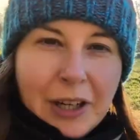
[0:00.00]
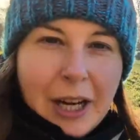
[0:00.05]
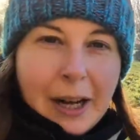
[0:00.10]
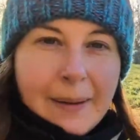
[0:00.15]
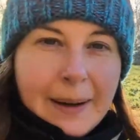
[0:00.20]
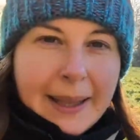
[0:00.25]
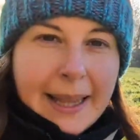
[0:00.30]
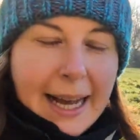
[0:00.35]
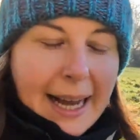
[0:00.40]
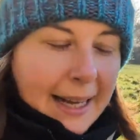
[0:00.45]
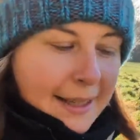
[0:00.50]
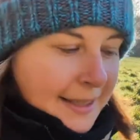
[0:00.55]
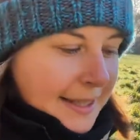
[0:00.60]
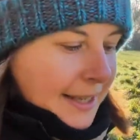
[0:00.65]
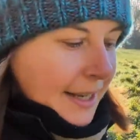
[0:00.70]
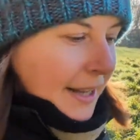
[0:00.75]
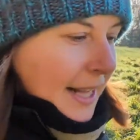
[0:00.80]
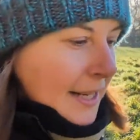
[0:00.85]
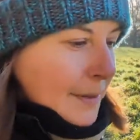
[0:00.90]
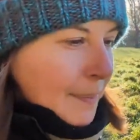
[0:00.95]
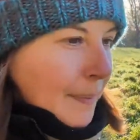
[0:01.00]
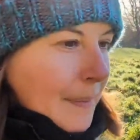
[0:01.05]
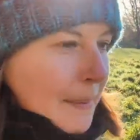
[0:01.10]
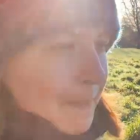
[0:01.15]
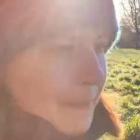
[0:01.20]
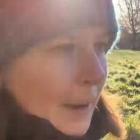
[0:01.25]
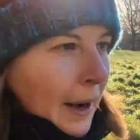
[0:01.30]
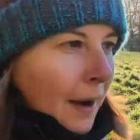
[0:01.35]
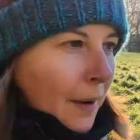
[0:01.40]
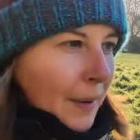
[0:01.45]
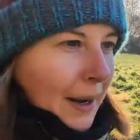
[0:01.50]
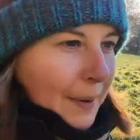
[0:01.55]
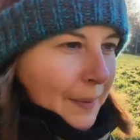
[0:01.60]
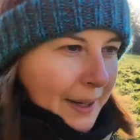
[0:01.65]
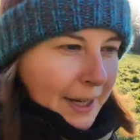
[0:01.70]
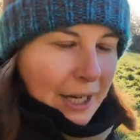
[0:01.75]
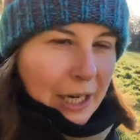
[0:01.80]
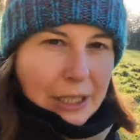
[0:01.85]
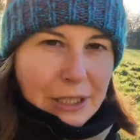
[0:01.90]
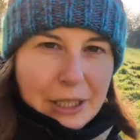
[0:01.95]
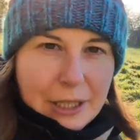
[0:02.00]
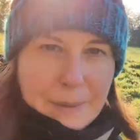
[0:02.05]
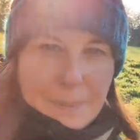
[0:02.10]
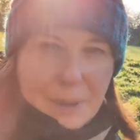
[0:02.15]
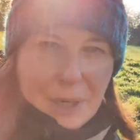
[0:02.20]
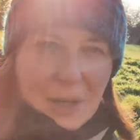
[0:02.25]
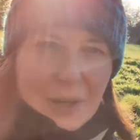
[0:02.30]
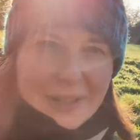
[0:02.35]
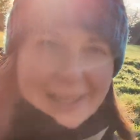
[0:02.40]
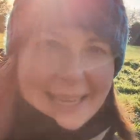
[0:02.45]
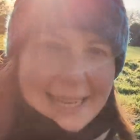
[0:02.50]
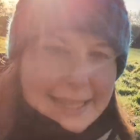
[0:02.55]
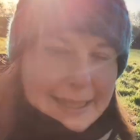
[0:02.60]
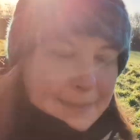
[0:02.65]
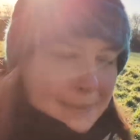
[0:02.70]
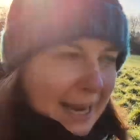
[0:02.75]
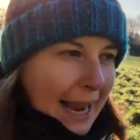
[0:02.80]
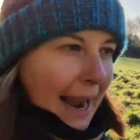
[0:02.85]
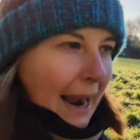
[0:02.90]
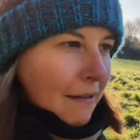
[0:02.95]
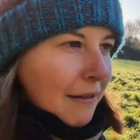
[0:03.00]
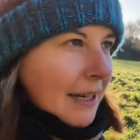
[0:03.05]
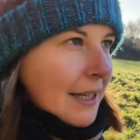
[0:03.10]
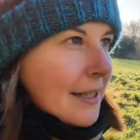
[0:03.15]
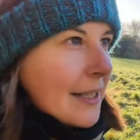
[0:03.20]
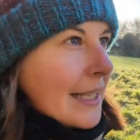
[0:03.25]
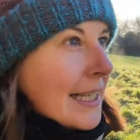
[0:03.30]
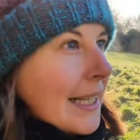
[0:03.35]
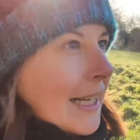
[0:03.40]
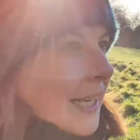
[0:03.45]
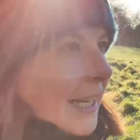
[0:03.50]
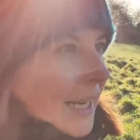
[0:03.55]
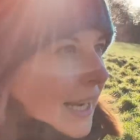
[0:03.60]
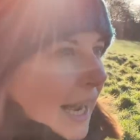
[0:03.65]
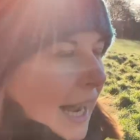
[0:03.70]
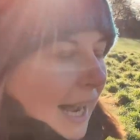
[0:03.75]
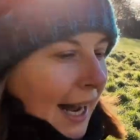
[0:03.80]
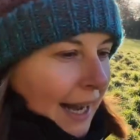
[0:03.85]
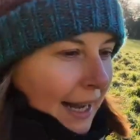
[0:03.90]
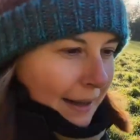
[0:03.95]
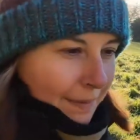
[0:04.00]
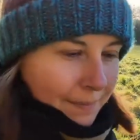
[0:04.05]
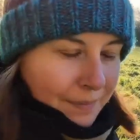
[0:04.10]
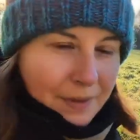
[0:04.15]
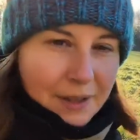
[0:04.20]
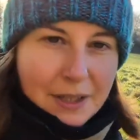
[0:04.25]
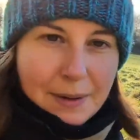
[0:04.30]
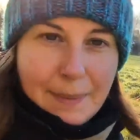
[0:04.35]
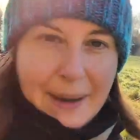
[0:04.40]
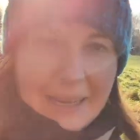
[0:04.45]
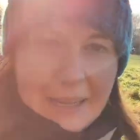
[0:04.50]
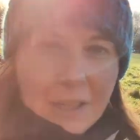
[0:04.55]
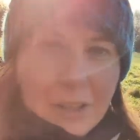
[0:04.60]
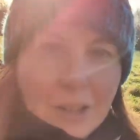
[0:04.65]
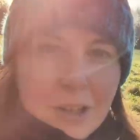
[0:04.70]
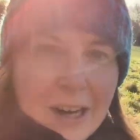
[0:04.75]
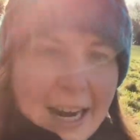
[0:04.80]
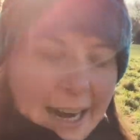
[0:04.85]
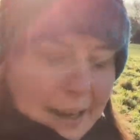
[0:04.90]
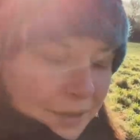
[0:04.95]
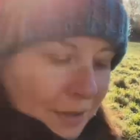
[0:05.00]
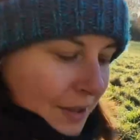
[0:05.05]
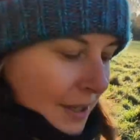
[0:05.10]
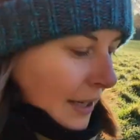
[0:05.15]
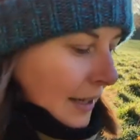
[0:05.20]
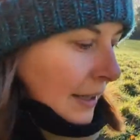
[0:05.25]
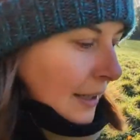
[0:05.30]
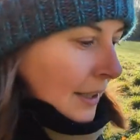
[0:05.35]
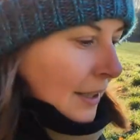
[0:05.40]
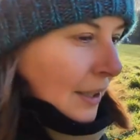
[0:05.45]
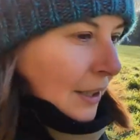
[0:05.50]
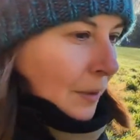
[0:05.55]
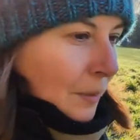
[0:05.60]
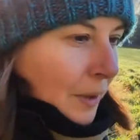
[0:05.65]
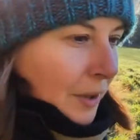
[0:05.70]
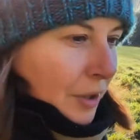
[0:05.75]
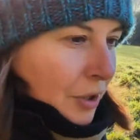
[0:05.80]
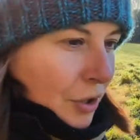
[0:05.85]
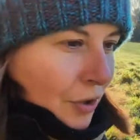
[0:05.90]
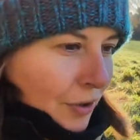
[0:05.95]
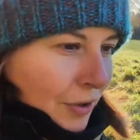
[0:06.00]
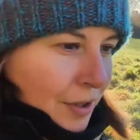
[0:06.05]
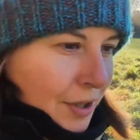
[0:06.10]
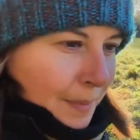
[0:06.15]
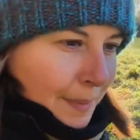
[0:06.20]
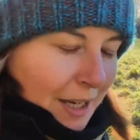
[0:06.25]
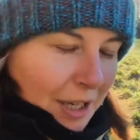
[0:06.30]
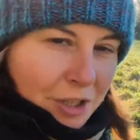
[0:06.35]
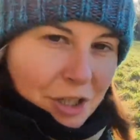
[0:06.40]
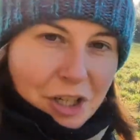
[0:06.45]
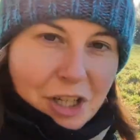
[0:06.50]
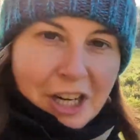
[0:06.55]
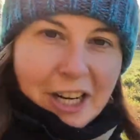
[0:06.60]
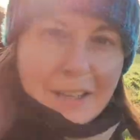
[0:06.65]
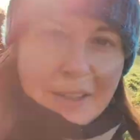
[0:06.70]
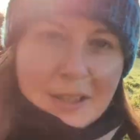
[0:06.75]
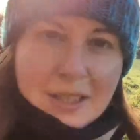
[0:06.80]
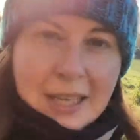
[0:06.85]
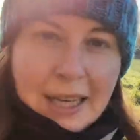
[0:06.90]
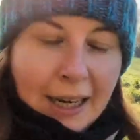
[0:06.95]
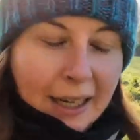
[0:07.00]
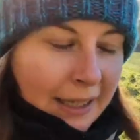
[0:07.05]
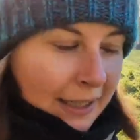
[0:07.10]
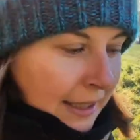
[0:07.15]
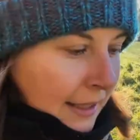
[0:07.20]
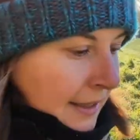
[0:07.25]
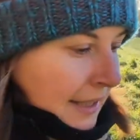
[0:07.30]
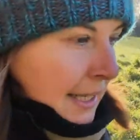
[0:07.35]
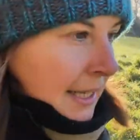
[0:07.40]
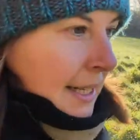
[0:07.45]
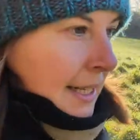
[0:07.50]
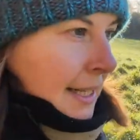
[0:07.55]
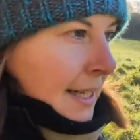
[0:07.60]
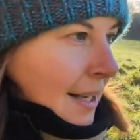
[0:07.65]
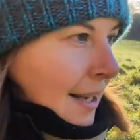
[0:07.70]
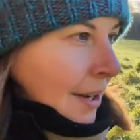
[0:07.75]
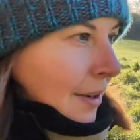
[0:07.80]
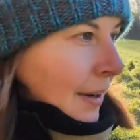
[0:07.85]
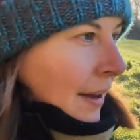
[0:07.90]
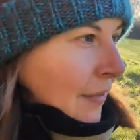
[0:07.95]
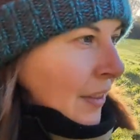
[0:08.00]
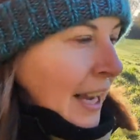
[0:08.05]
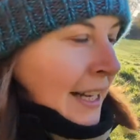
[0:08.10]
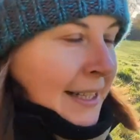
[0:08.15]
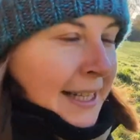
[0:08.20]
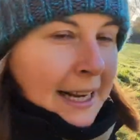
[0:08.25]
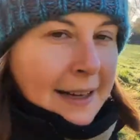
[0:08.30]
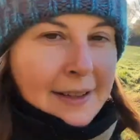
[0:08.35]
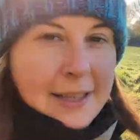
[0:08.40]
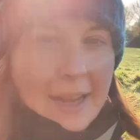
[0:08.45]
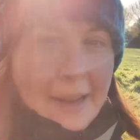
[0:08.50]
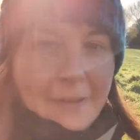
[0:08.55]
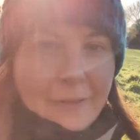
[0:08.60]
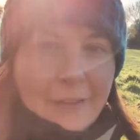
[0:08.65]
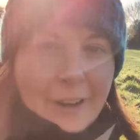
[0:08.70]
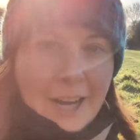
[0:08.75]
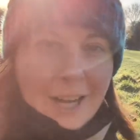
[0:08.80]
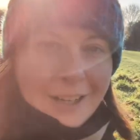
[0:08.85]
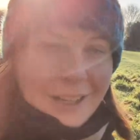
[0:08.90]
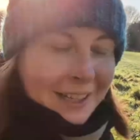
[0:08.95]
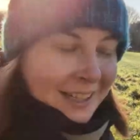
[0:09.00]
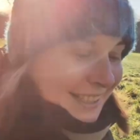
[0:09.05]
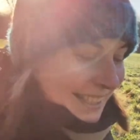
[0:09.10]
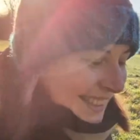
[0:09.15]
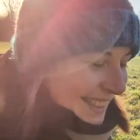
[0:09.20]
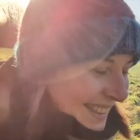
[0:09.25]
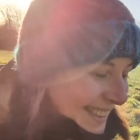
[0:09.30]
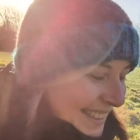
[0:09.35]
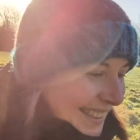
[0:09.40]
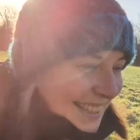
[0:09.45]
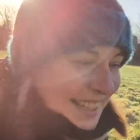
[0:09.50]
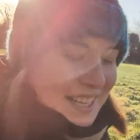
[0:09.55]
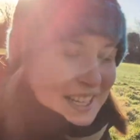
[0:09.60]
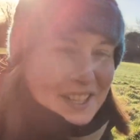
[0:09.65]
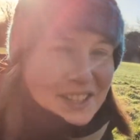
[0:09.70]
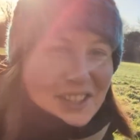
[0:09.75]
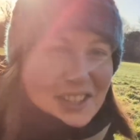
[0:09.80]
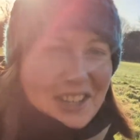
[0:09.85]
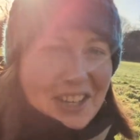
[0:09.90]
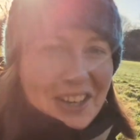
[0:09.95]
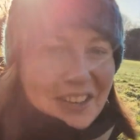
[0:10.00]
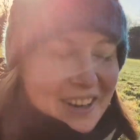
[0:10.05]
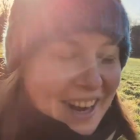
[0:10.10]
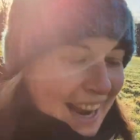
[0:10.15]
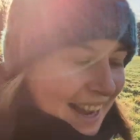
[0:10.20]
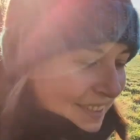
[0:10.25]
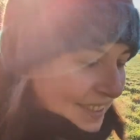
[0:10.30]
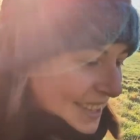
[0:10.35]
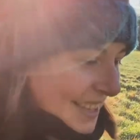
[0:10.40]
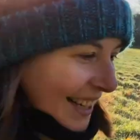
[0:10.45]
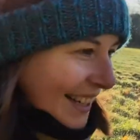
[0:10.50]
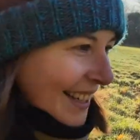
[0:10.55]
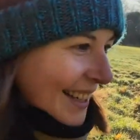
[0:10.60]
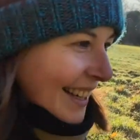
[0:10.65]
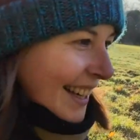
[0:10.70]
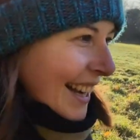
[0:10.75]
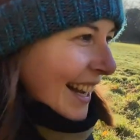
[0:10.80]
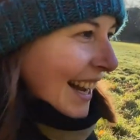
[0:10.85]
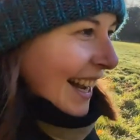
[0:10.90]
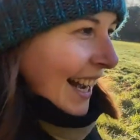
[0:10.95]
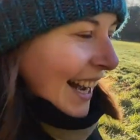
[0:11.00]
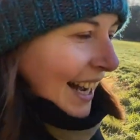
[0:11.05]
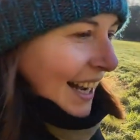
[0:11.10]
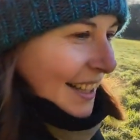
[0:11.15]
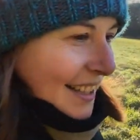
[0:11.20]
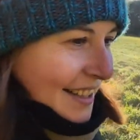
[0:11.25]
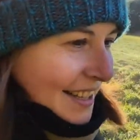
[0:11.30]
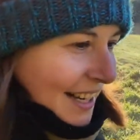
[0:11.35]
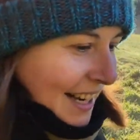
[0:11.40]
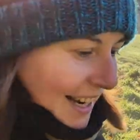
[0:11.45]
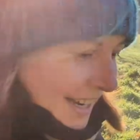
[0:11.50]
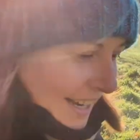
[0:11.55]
a go at that. So that's in part why I want to go to the plot, get some carrots to make a kraut with the Jerusalem artichokes. So if that sounds like fun, stick around. And